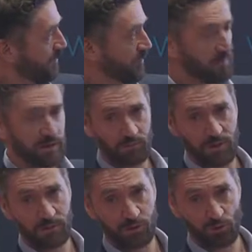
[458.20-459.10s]
30 million
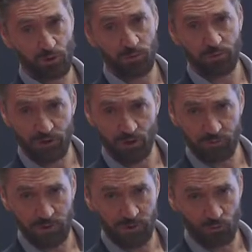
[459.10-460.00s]
people in Europe,
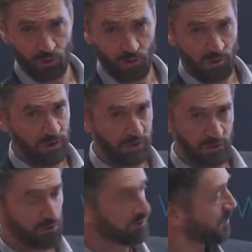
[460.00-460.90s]
300 million worldwide, a
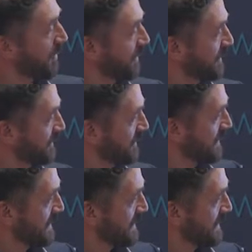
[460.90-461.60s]
huge market,